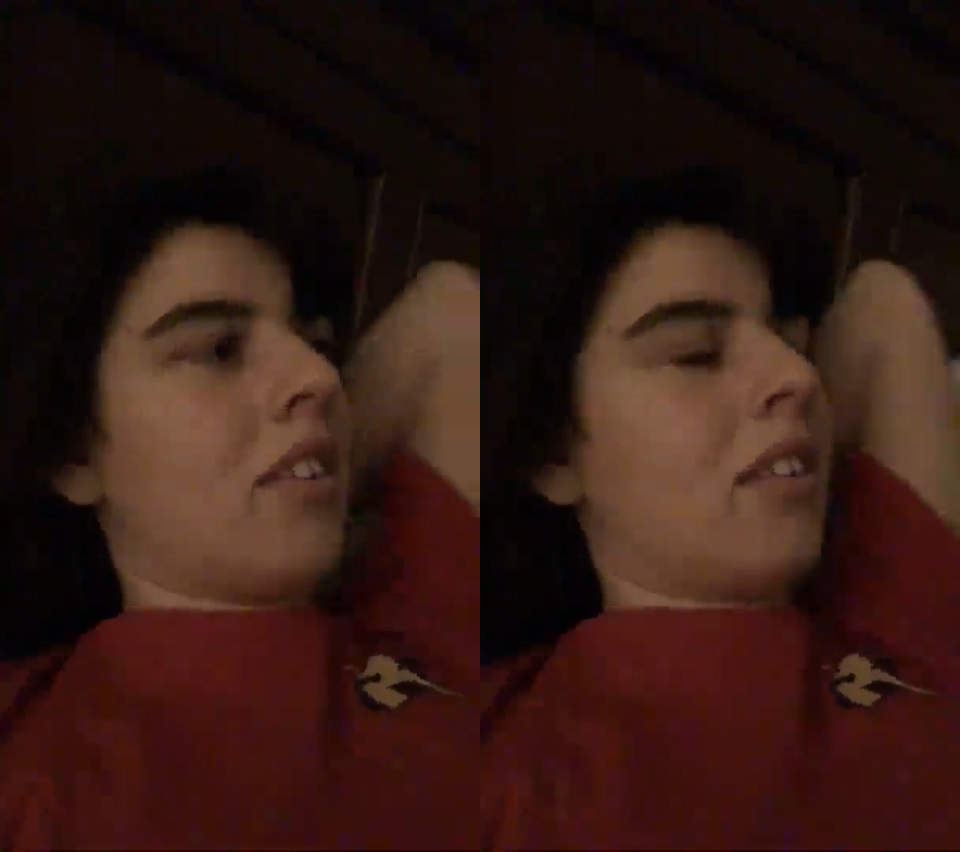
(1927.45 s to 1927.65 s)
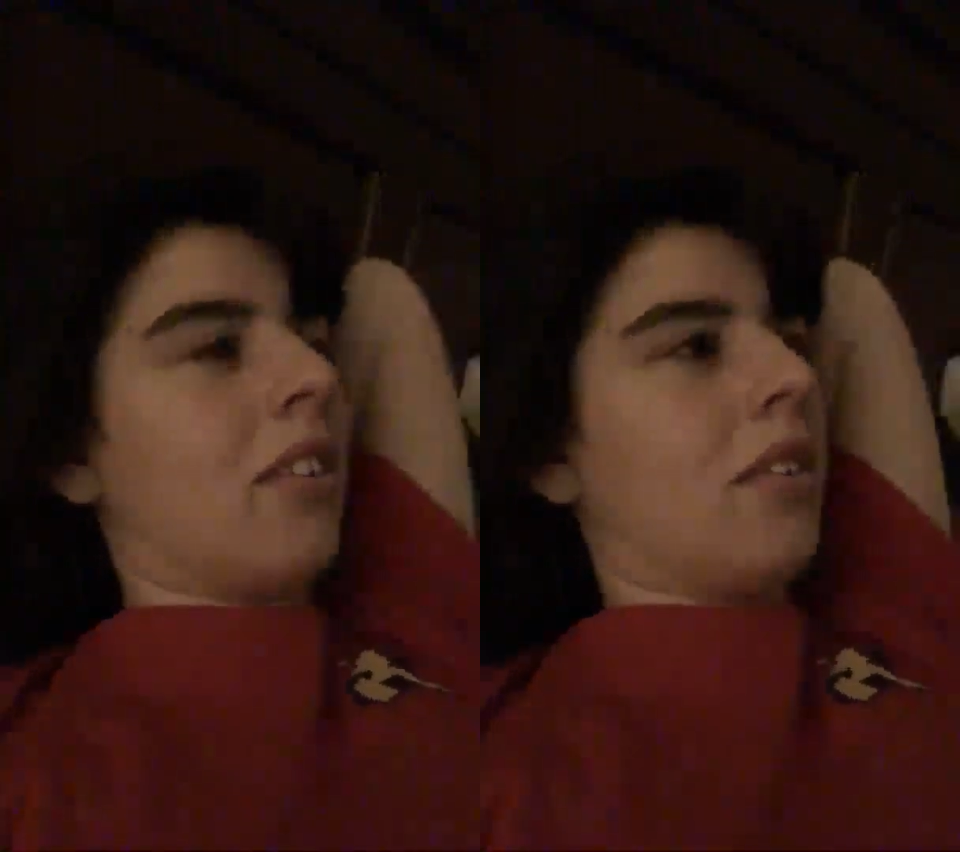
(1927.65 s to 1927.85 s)

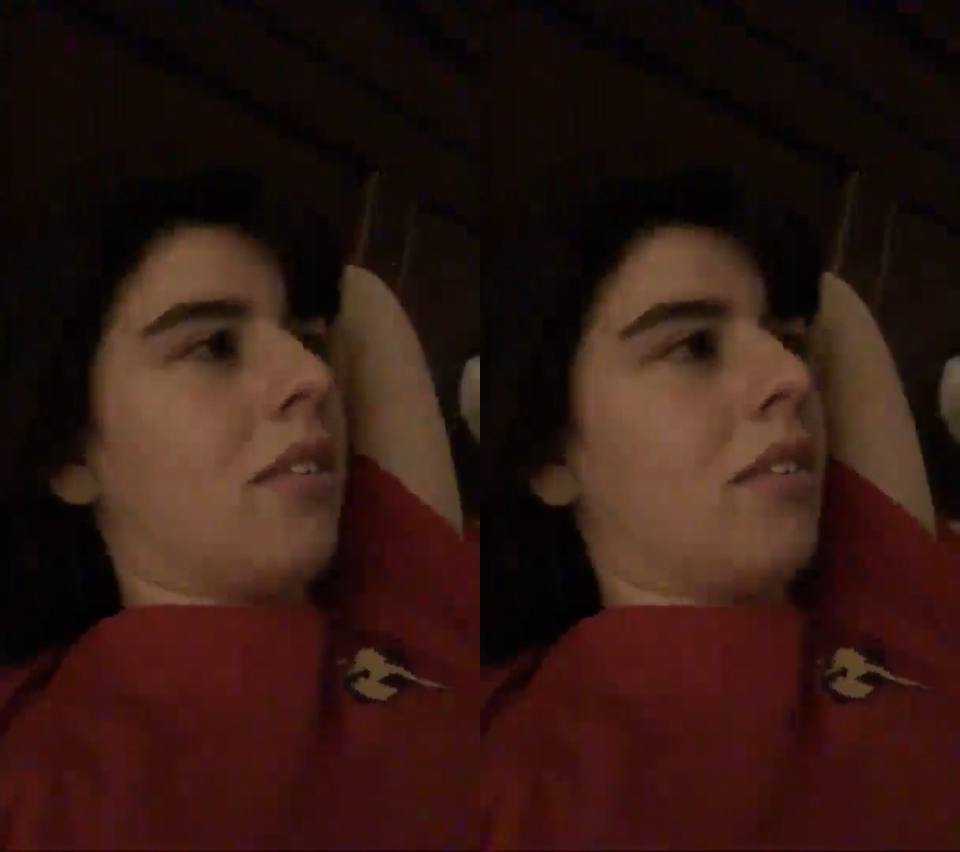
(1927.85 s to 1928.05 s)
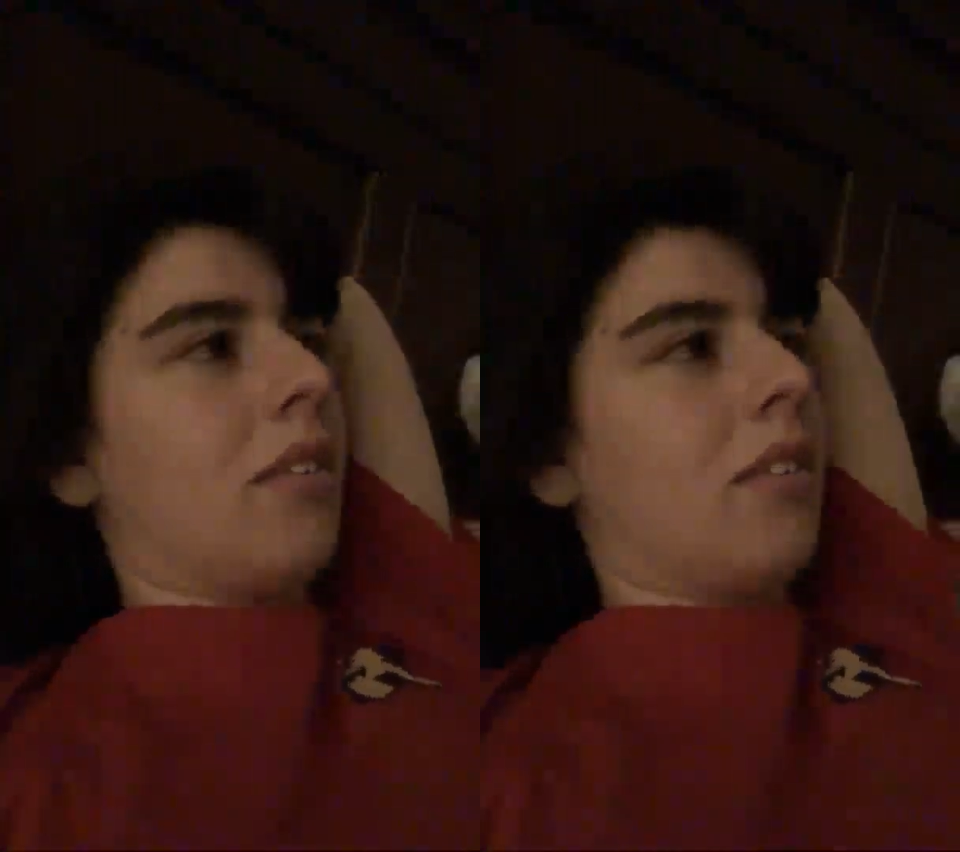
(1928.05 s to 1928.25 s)

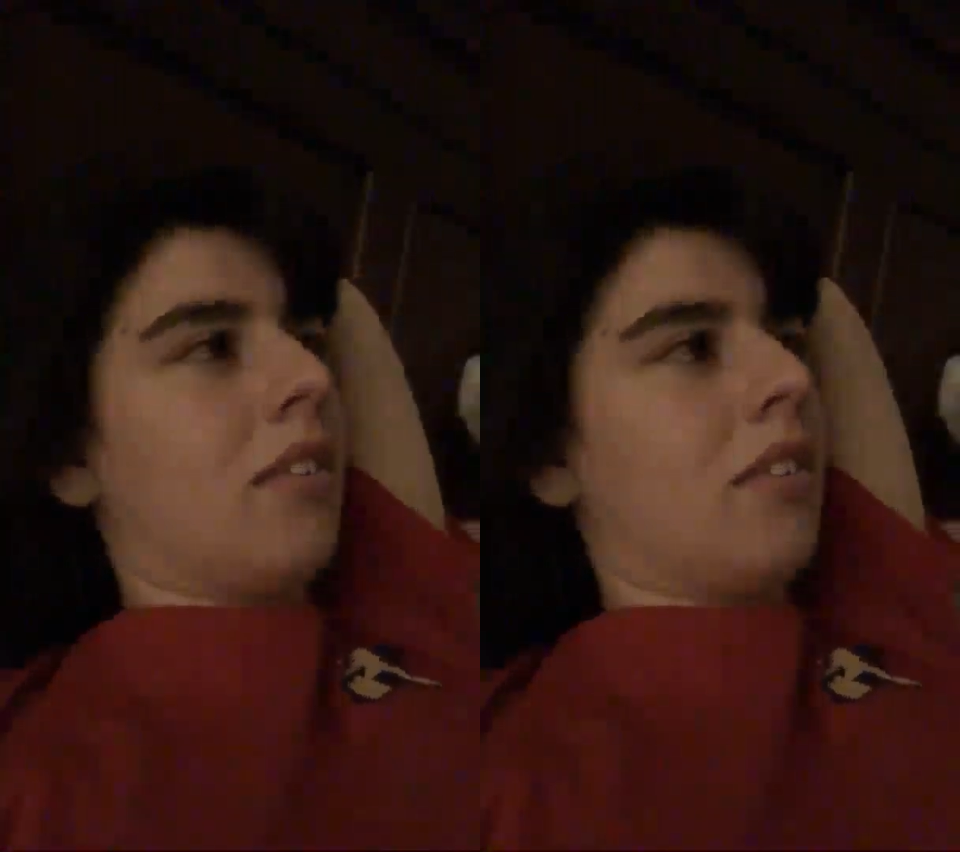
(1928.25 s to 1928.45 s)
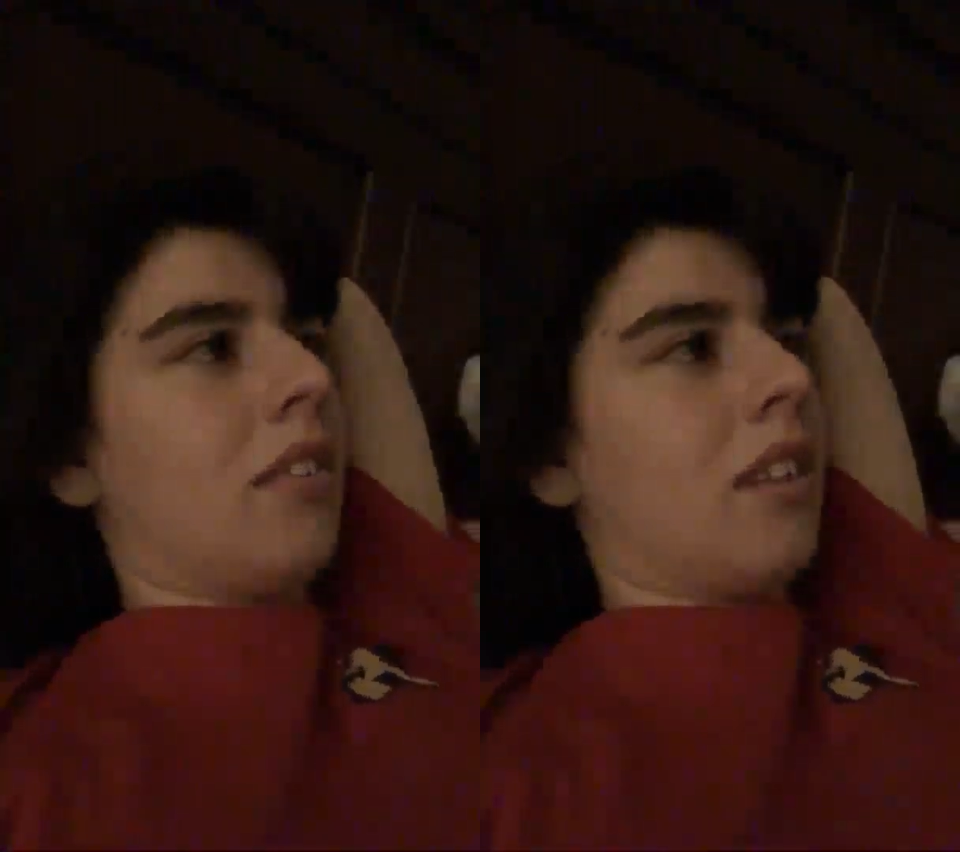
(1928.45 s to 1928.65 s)
So,
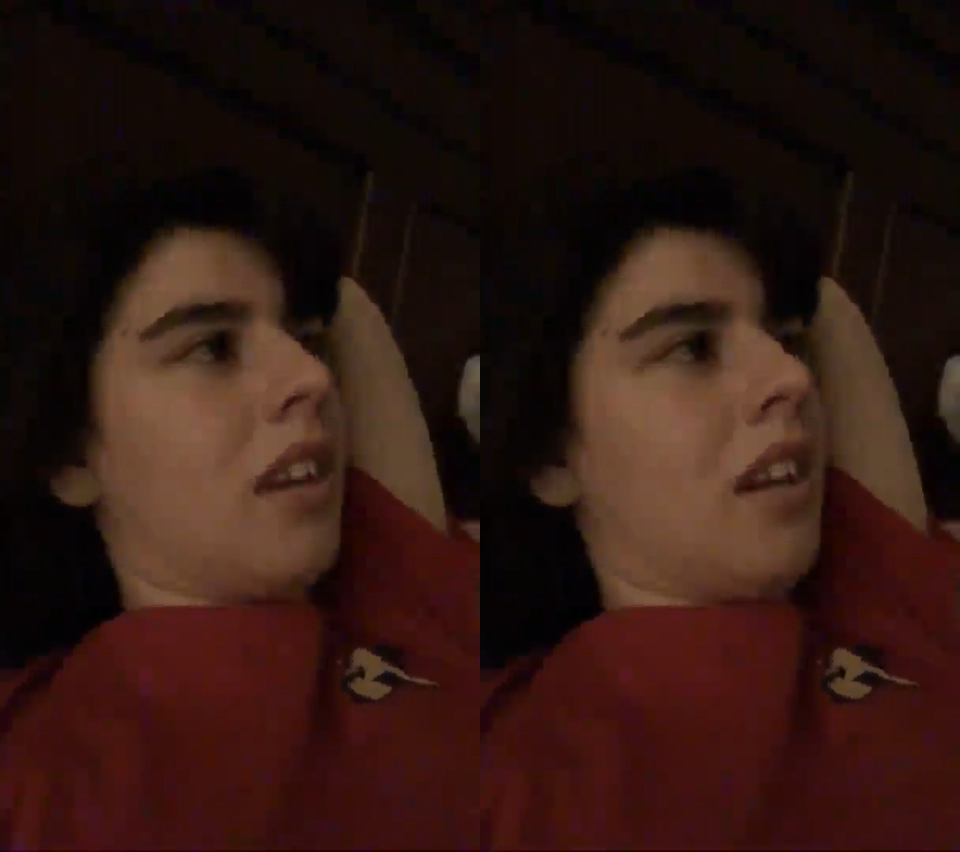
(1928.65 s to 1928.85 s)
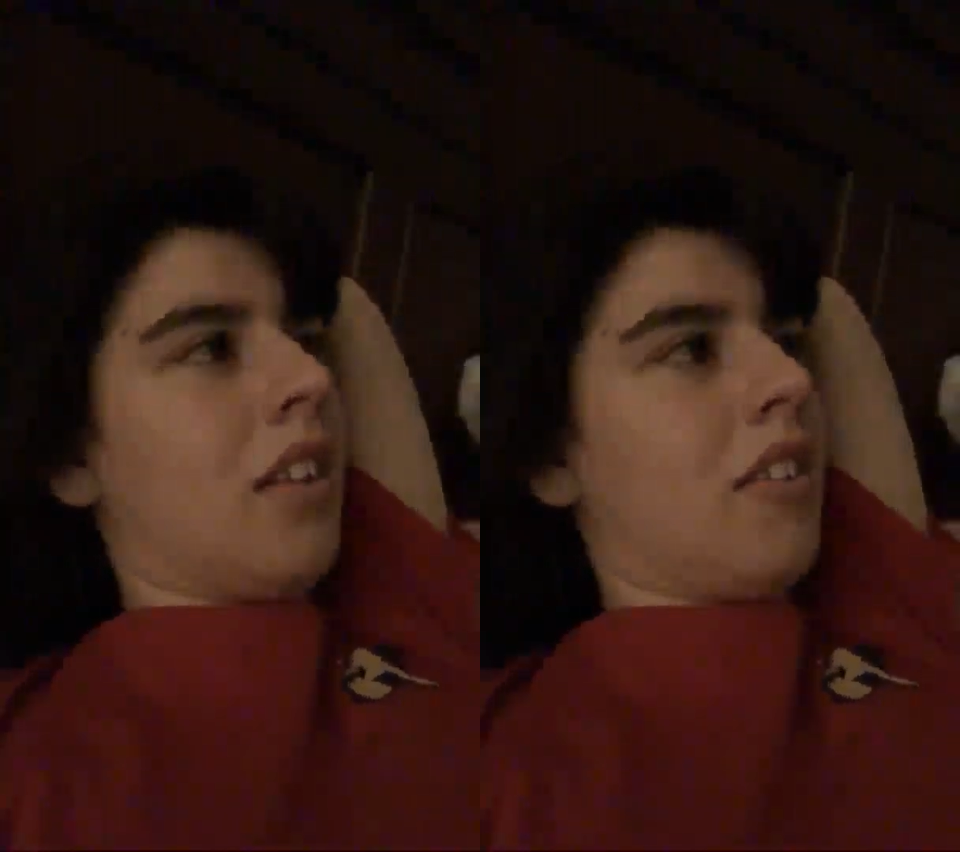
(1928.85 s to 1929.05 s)
I had